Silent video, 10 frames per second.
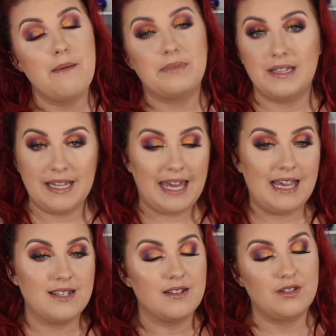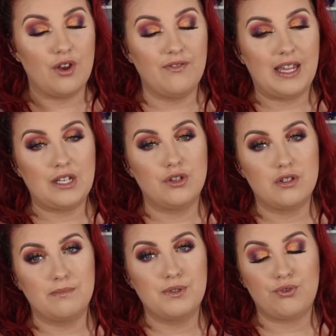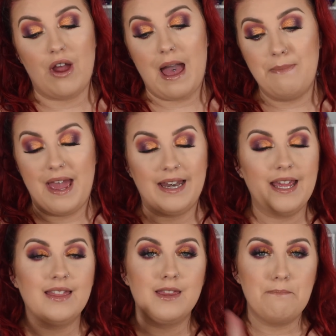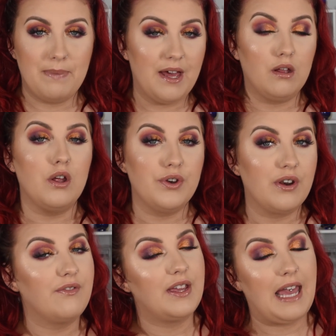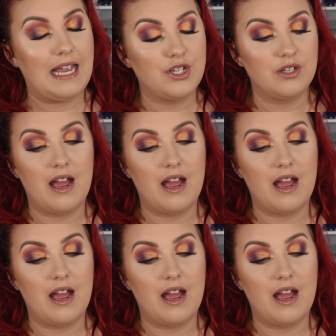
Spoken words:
please don't forget to subscribe and hit the bell notification.